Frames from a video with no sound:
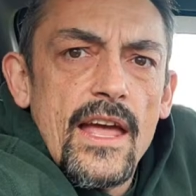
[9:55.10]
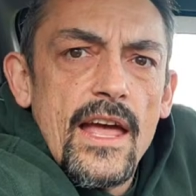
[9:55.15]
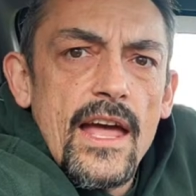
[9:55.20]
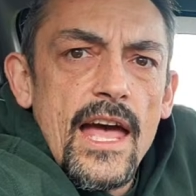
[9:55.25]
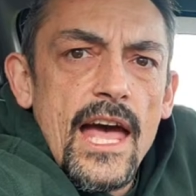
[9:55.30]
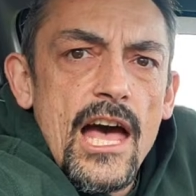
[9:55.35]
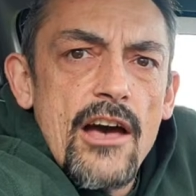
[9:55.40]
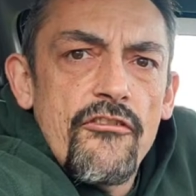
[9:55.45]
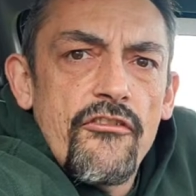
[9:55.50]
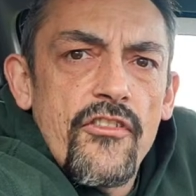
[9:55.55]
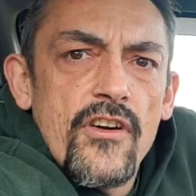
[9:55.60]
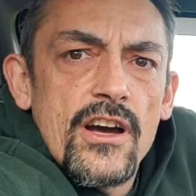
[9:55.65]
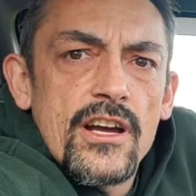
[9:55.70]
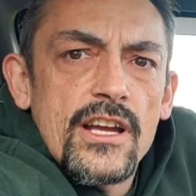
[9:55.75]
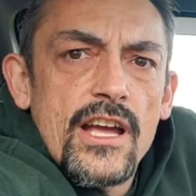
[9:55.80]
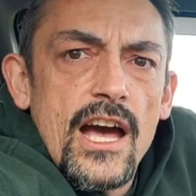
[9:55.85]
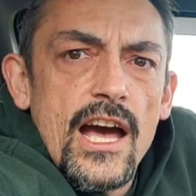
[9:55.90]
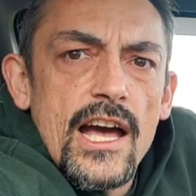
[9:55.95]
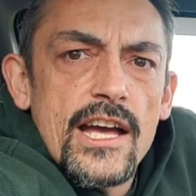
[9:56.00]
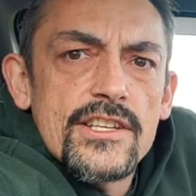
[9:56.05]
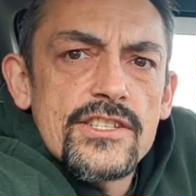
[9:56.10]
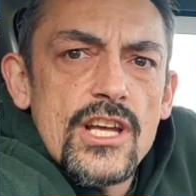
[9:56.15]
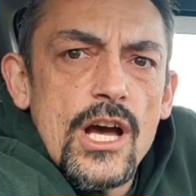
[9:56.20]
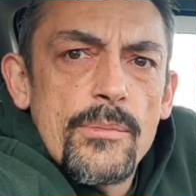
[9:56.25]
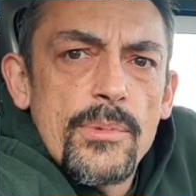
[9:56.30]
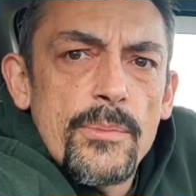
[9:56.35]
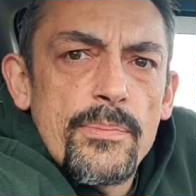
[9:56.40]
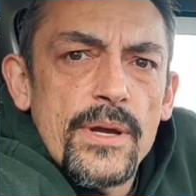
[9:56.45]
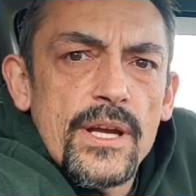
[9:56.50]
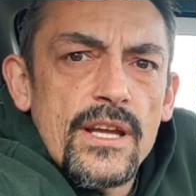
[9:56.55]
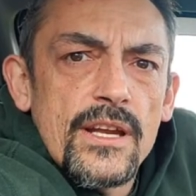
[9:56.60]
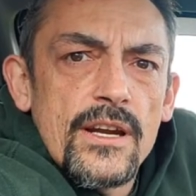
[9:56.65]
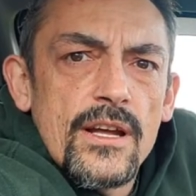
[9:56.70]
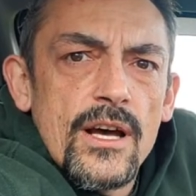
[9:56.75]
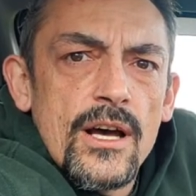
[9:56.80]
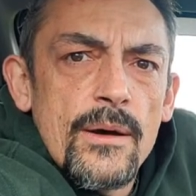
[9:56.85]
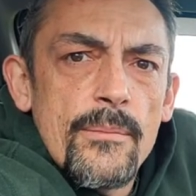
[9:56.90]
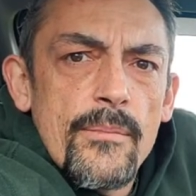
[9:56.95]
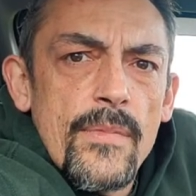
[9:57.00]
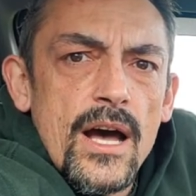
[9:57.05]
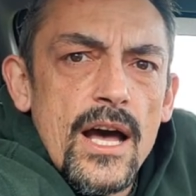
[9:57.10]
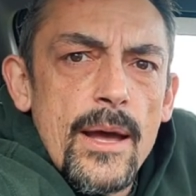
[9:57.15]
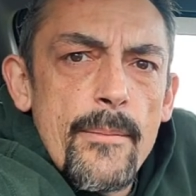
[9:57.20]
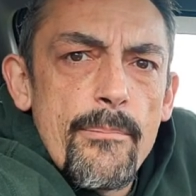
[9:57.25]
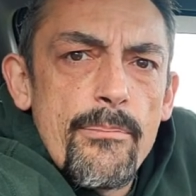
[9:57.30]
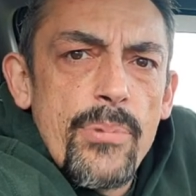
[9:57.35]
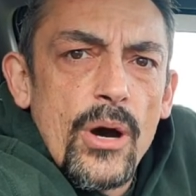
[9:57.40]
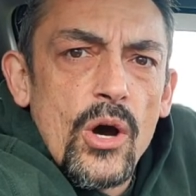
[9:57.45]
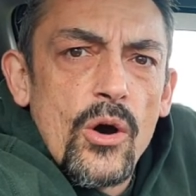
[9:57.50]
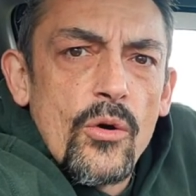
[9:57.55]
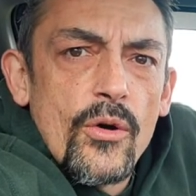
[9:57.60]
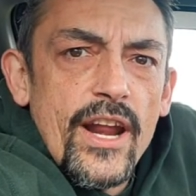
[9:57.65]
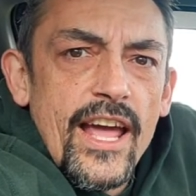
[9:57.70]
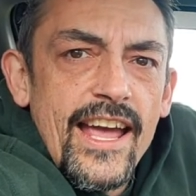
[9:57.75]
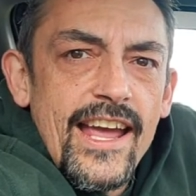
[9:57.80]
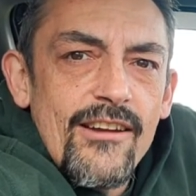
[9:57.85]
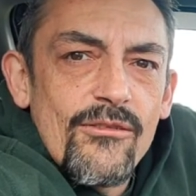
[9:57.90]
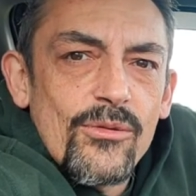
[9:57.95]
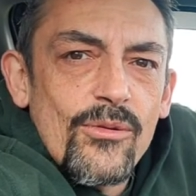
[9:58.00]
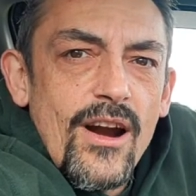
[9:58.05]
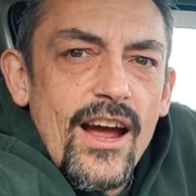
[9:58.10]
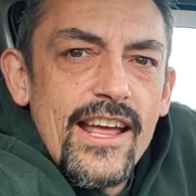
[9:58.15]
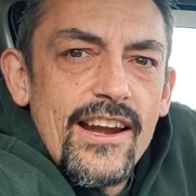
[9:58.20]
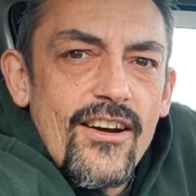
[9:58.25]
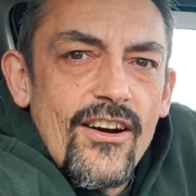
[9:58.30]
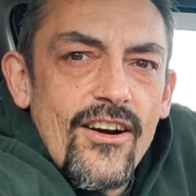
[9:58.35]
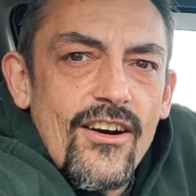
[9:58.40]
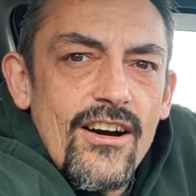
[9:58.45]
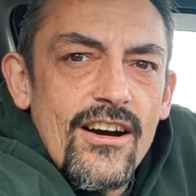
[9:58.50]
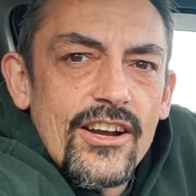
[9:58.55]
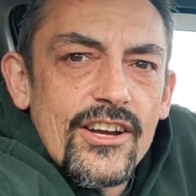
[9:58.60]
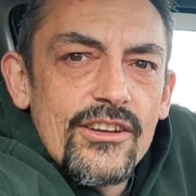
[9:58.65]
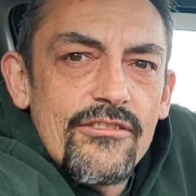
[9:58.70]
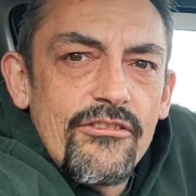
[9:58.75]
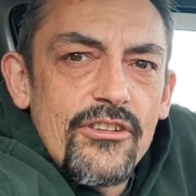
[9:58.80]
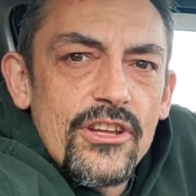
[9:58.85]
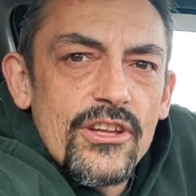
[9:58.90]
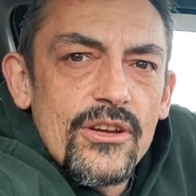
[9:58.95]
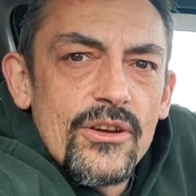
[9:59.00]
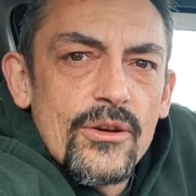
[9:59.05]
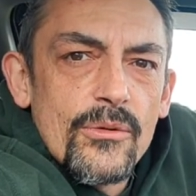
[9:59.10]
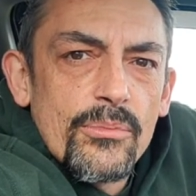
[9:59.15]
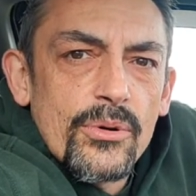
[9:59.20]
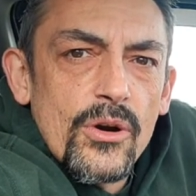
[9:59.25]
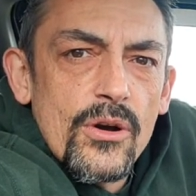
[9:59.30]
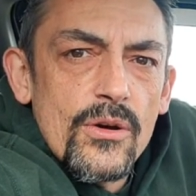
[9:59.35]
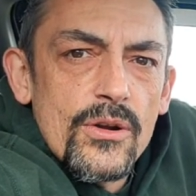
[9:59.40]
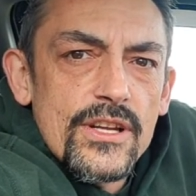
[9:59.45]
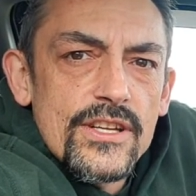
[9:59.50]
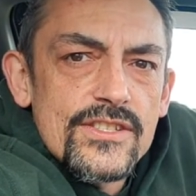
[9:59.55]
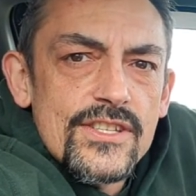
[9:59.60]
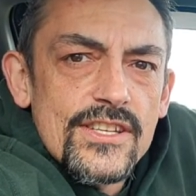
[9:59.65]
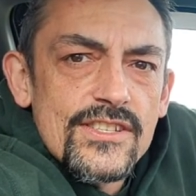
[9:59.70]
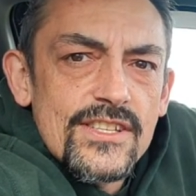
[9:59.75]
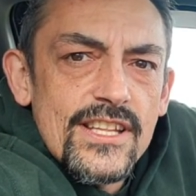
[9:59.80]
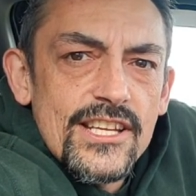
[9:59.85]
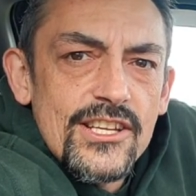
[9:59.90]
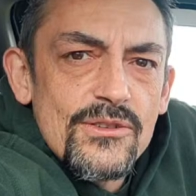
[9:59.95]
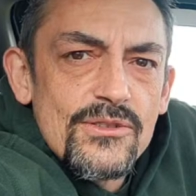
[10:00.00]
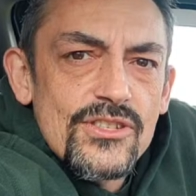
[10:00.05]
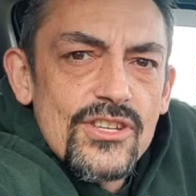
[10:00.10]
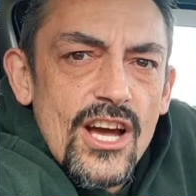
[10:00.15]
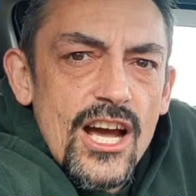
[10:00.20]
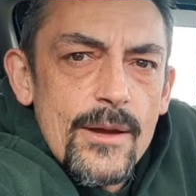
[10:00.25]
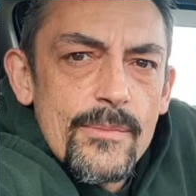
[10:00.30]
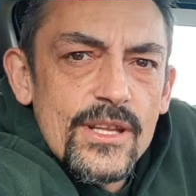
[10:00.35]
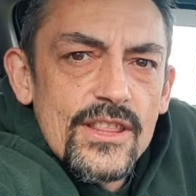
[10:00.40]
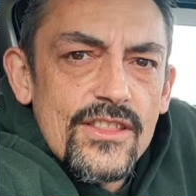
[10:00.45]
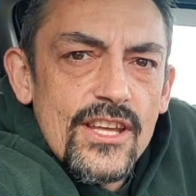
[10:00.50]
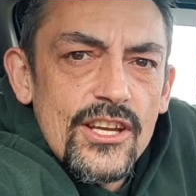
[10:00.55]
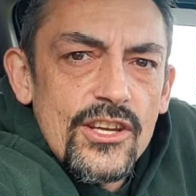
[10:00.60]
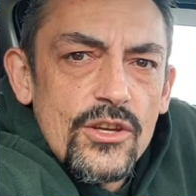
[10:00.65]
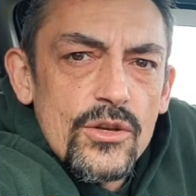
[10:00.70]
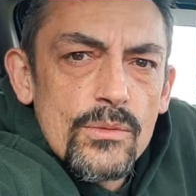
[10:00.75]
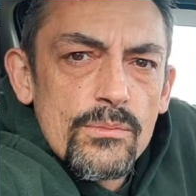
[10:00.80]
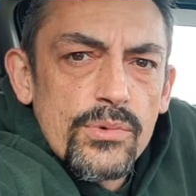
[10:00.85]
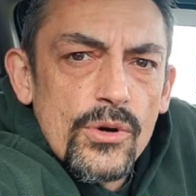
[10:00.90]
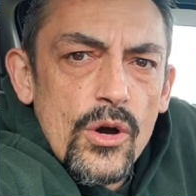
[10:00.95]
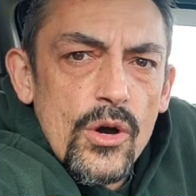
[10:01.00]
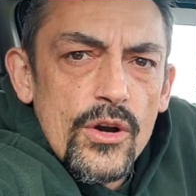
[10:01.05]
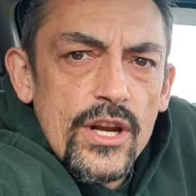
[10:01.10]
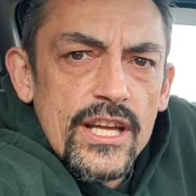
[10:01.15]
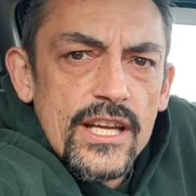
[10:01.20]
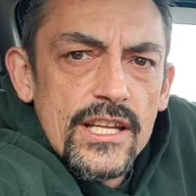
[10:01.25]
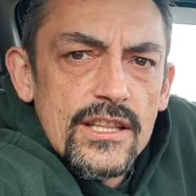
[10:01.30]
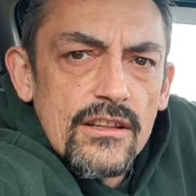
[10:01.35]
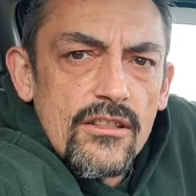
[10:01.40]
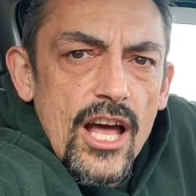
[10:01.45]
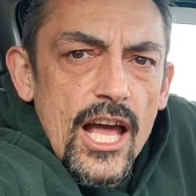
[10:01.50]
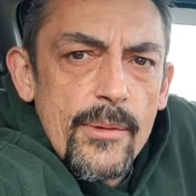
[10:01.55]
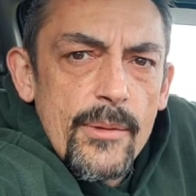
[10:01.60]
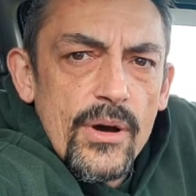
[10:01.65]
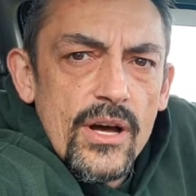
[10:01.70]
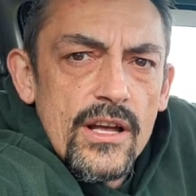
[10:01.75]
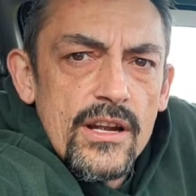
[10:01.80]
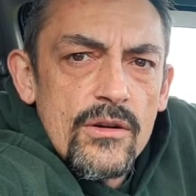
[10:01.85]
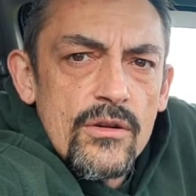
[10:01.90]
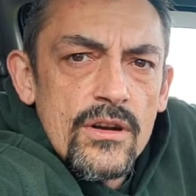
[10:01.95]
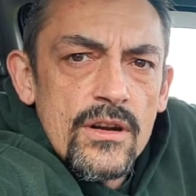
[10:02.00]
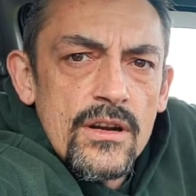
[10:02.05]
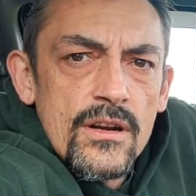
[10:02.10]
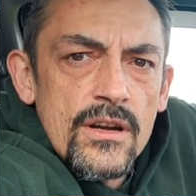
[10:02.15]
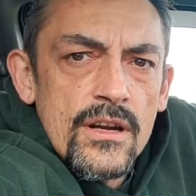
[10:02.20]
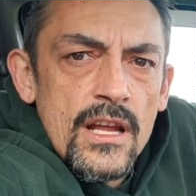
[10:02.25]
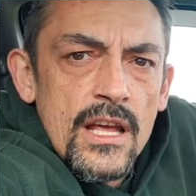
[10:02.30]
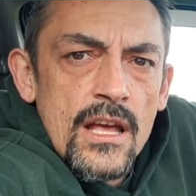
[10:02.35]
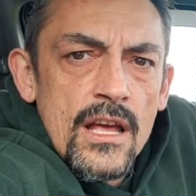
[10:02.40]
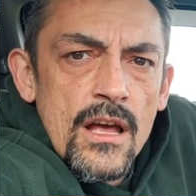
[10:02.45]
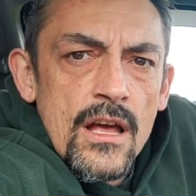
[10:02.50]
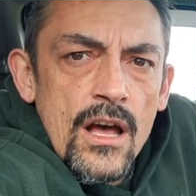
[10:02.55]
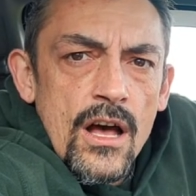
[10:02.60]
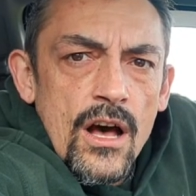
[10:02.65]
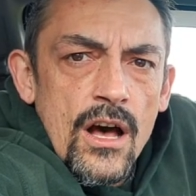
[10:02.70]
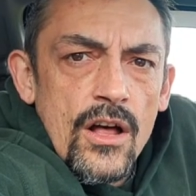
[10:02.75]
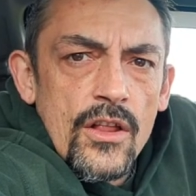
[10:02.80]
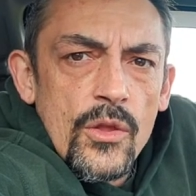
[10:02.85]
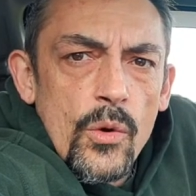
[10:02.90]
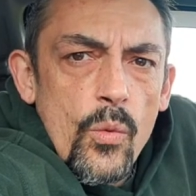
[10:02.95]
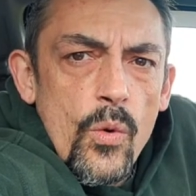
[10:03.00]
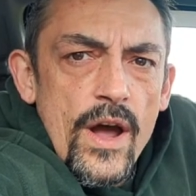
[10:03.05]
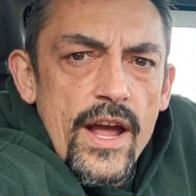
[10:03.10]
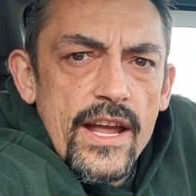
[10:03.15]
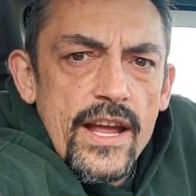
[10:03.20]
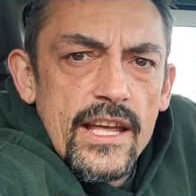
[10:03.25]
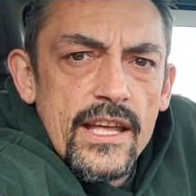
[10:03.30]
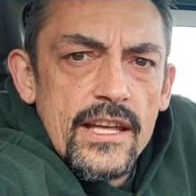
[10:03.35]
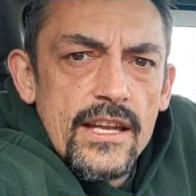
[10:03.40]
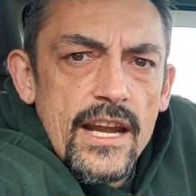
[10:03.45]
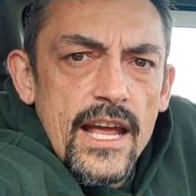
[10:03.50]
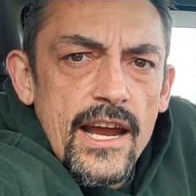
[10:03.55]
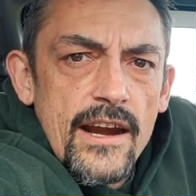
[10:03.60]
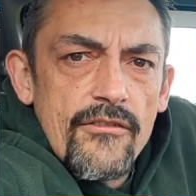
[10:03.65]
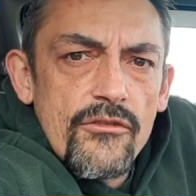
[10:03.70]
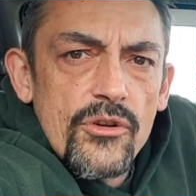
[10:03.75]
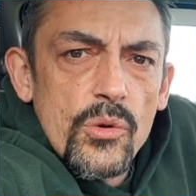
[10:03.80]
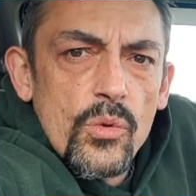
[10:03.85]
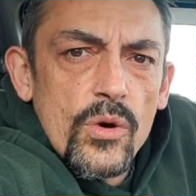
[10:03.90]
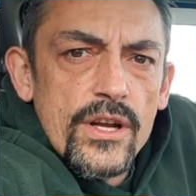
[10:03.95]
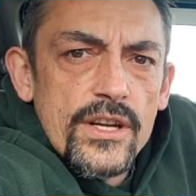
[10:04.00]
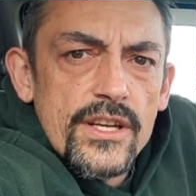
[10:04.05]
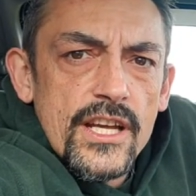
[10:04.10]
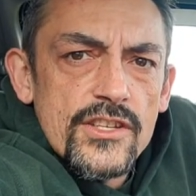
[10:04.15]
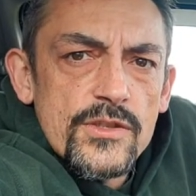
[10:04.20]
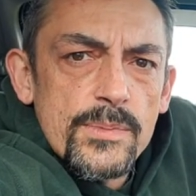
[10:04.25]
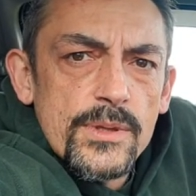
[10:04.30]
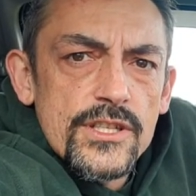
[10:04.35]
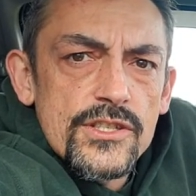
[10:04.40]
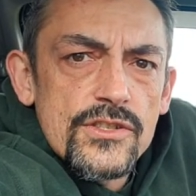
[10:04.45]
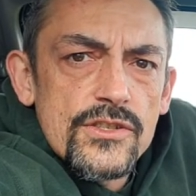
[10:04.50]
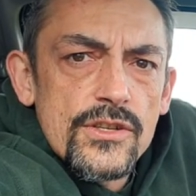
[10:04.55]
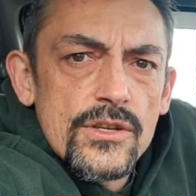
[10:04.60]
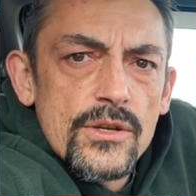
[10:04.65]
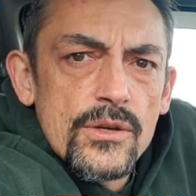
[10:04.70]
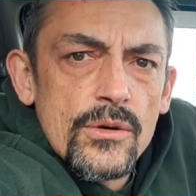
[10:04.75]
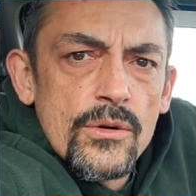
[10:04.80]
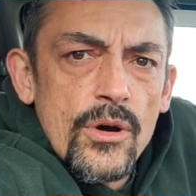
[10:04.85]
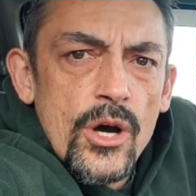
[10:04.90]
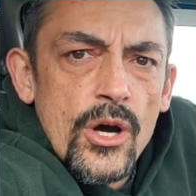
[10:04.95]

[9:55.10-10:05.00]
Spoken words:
Have fun, guys. I'll be picking up my boat. Hey, right on. Good for you. Brody says, thank you, Simon. Thank you, Brody. Hit the like button on the way in, everyone. Yes, please do.